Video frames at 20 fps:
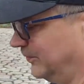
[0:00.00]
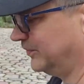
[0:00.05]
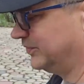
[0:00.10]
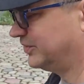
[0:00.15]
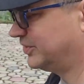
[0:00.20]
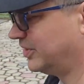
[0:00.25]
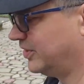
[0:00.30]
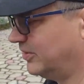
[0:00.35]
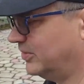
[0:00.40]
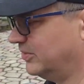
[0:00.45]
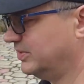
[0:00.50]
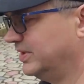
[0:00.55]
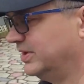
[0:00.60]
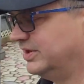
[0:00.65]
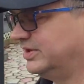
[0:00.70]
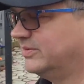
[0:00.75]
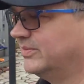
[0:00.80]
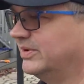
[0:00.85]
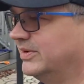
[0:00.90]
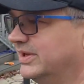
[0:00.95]
So
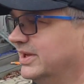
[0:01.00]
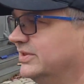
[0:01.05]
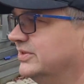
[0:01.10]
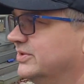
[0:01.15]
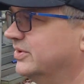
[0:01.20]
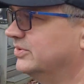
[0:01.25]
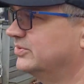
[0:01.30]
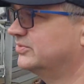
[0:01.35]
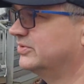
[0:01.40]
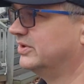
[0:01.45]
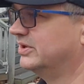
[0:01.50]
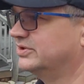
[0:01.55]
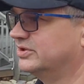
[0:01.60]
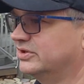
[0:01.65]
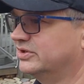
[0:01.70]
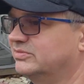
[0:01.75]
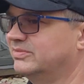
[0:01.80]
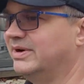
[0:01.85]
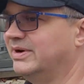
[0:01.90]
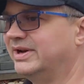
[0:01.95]
you want to get those
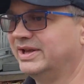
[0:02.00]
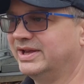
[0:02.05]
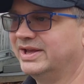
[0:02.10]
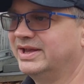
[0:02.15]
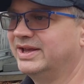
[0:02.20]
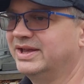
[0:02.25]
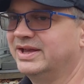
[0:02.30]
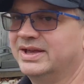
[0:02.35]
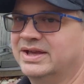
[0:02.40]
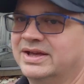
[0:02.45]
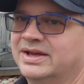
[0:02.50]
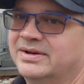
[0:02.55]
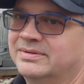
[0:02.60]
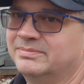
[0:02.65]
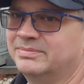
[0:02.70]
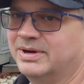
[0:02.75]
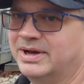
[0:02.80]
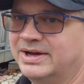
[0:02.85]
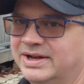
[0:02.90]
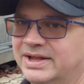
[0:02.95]
structures ready.
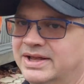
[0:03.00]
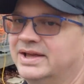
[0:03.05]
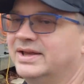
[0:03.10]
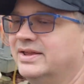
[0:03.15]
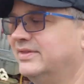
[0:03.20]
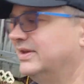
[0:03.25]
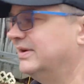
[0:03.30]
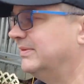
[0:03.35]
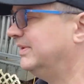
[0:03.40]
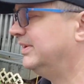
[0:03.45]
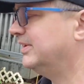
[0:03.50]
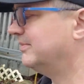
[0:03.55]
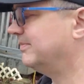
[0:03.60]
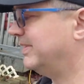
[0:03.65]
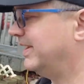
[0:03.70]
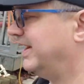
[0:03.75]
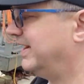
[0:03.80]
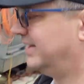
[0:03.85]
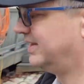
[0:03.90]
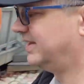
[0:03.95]
But then we go
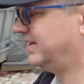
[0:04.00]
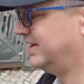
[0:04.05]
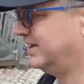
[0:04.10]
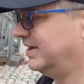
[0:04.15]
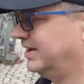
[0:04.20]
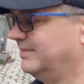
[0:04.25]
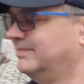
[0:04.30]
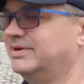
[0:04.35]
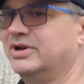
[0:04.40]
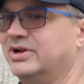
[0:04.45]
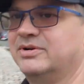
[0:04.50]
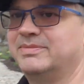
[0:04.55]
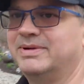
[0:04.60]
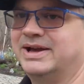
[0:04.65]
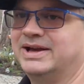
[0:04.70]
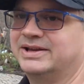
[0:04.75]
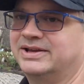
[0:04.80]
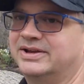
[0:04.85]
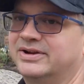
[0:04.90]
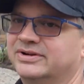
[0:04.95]
back. I'm going to go
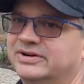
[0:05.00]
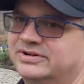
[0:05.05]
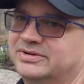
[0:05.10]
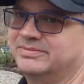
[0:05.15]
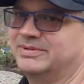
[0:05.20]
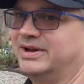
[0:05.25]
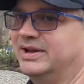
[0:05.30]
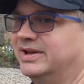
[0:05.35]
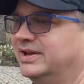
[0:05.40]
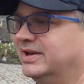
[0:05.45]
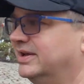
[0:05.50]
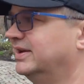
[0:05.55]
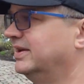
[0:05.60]
back here to my